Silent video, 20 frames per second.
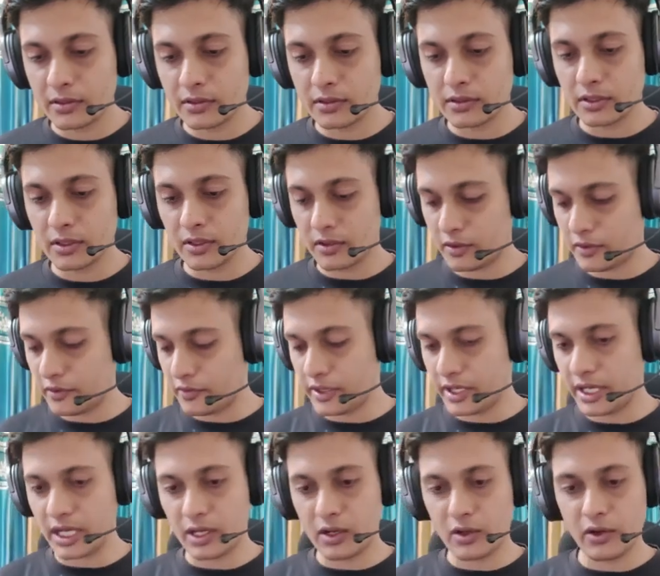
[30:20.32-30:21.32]
So
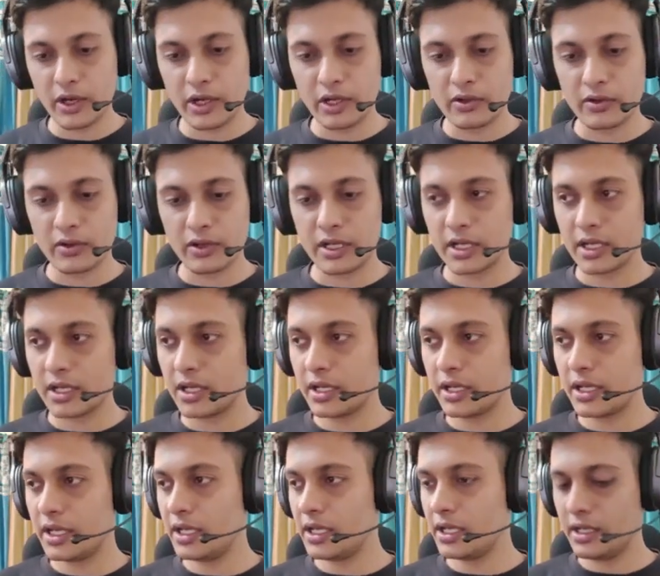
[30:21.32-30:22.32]
we are going to
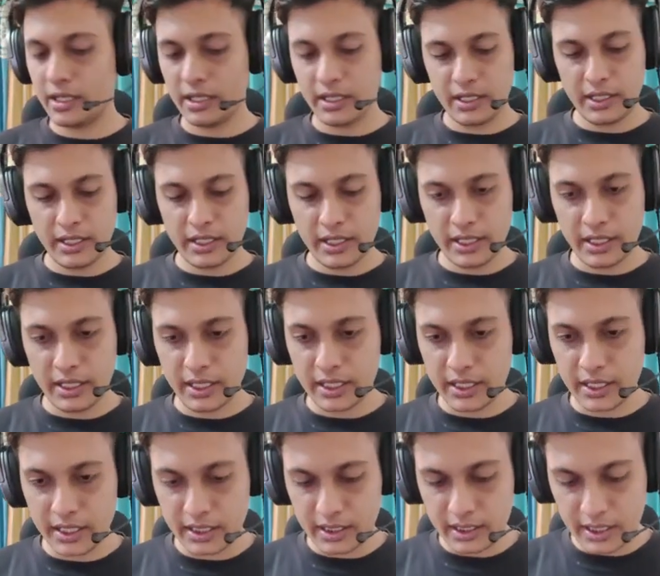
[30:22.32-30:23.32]
return it,
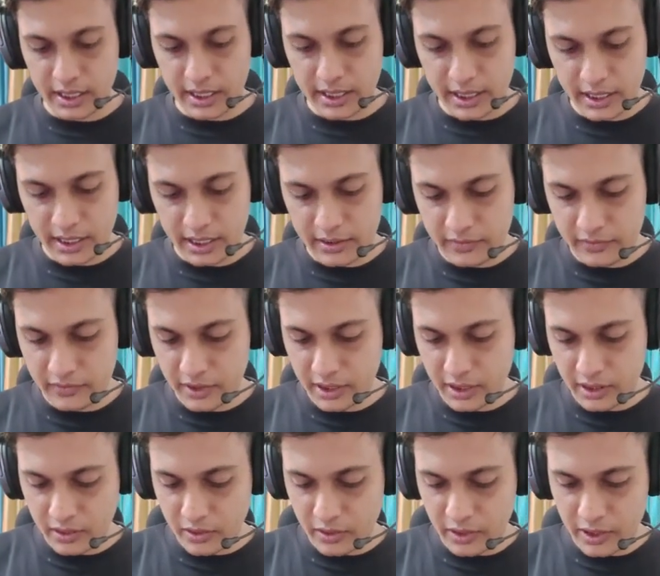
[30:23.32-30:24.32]
and then again
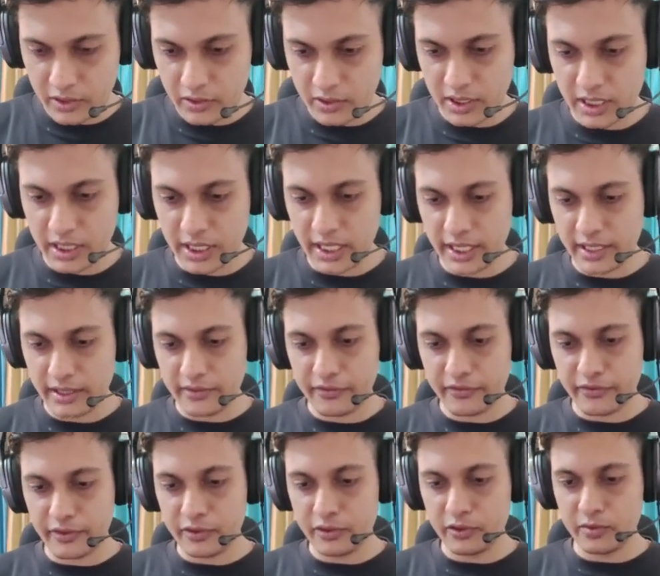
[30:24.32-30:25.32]
we are going to create
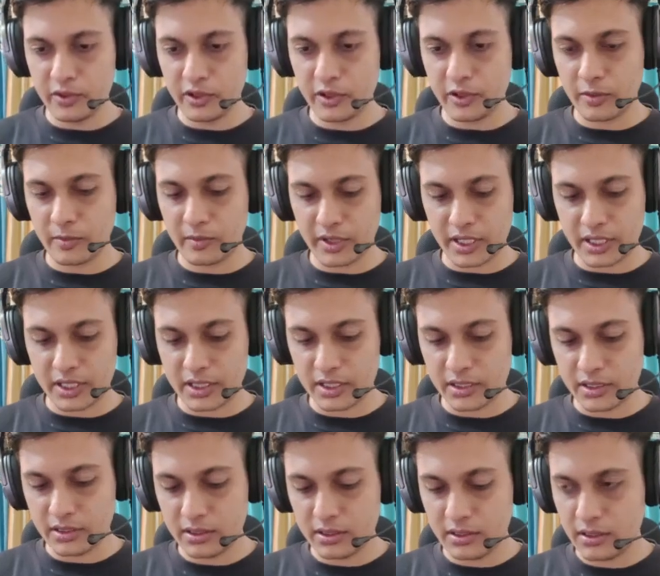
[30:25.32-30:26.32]
few more
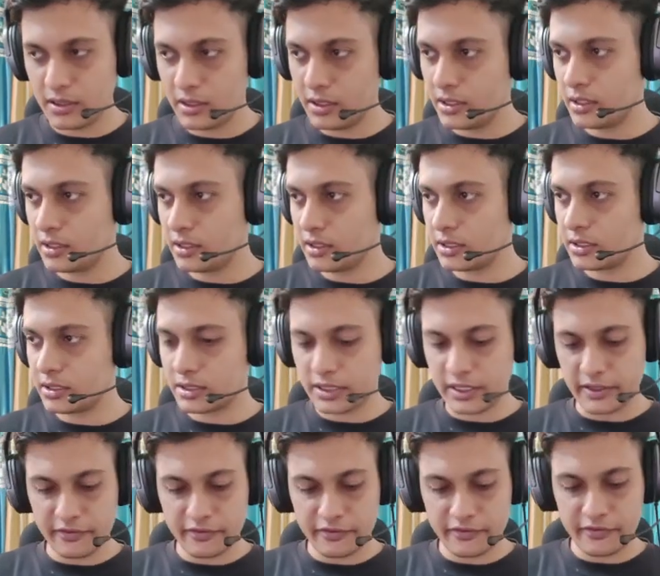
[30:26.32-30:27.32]
operation. This
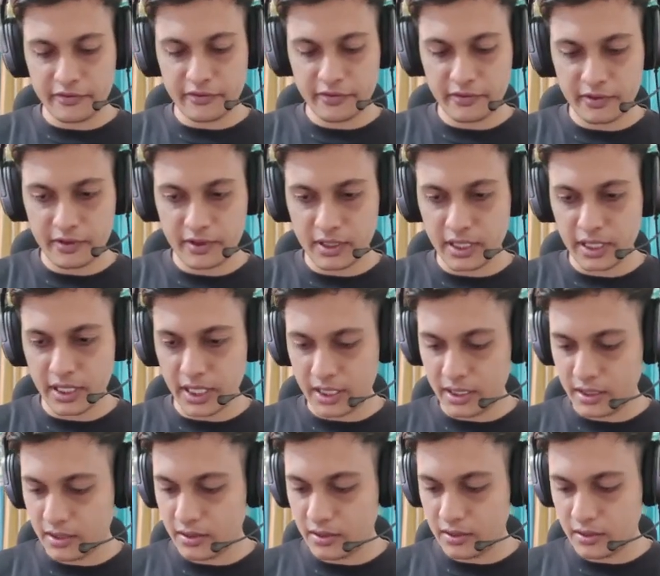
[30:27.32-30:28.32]
def
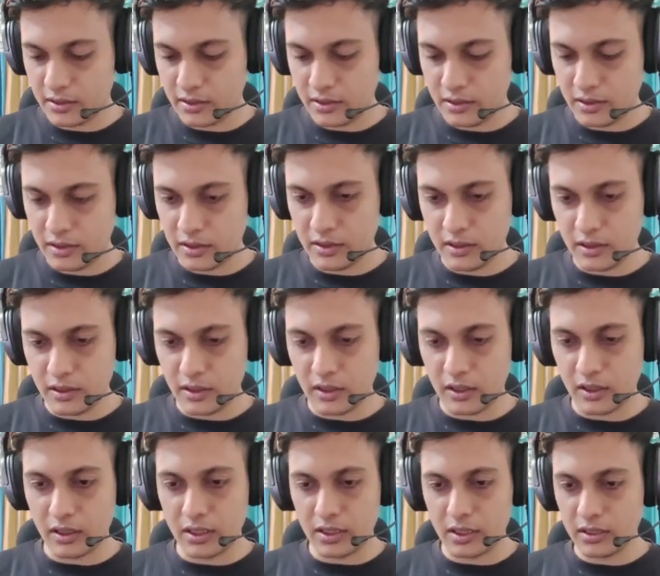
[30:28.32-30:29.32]
get
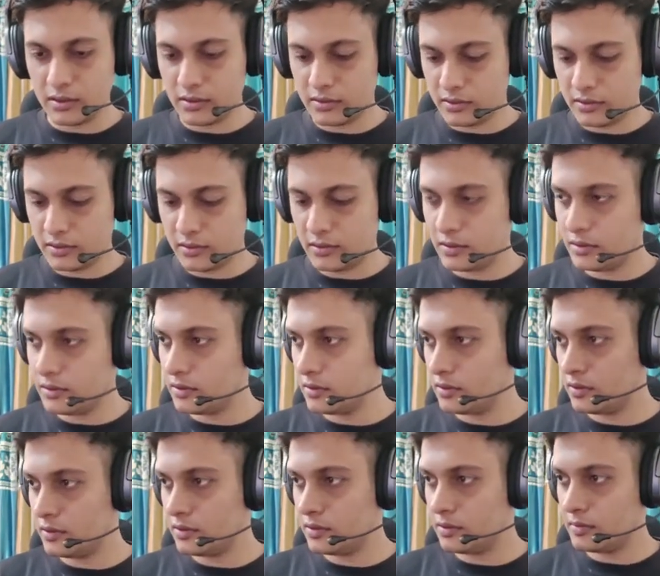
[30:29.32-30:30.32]
all
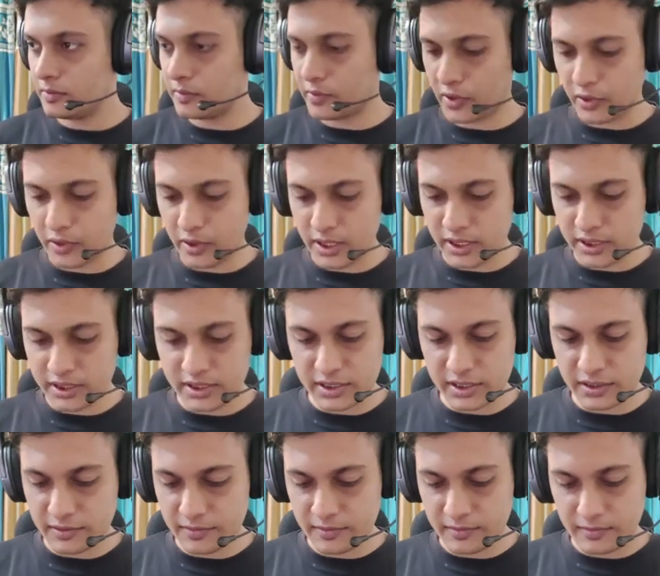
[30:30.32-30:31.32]

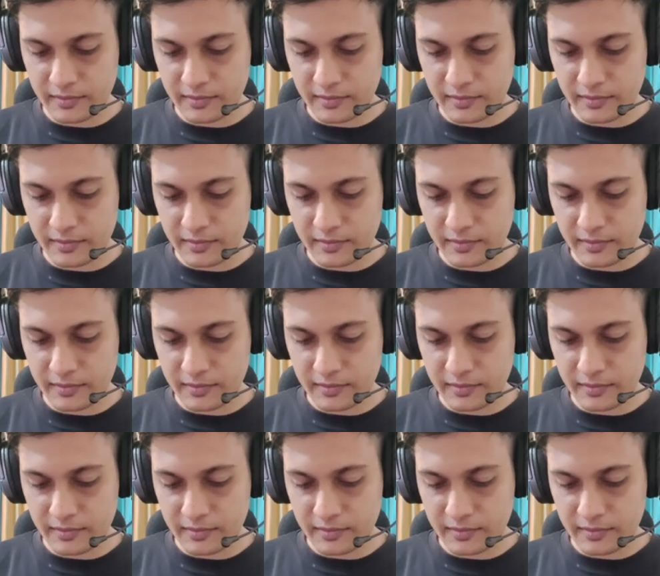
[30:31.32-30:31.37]
products.